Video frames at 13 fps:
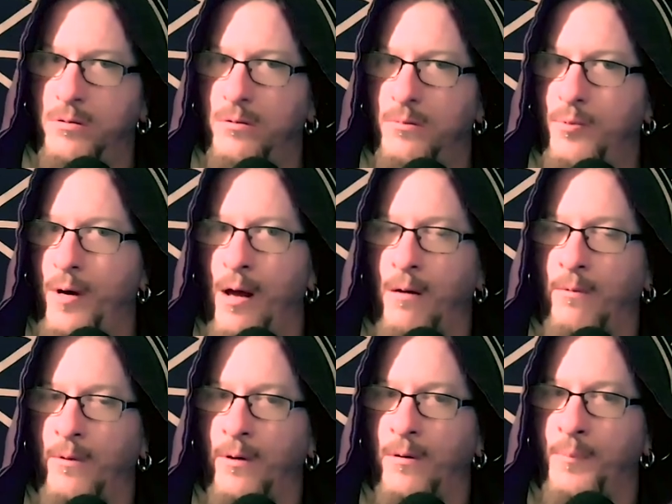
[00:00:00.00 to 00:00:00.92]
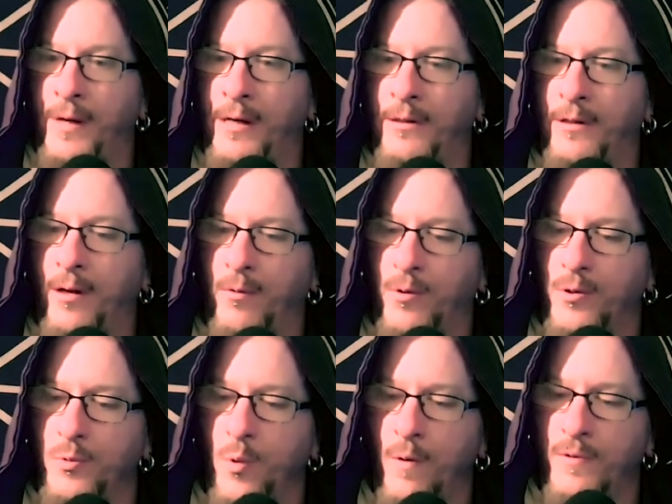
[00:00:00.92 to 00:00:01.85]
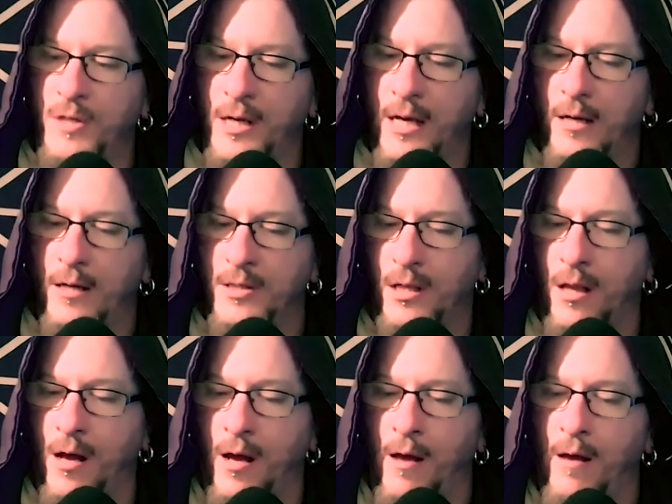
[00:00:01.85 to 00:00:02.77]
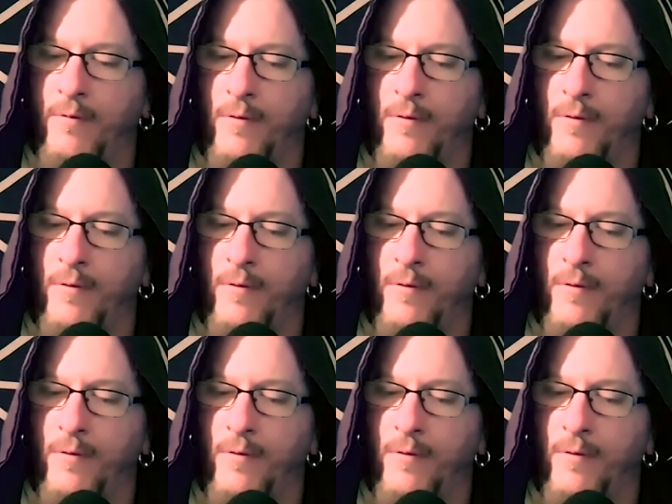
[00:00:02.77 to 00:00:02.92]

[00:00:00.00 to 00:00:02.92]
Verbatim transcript: boy, I don't know, man, you know, those wolves could eat us alive,